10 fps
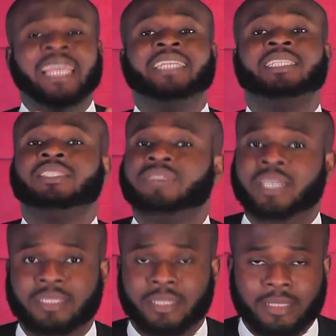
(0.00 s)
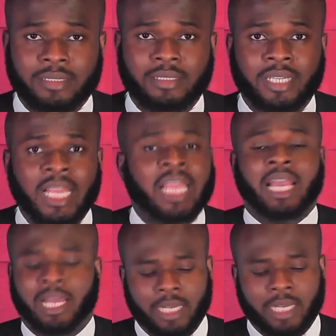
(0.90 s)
It is faster. And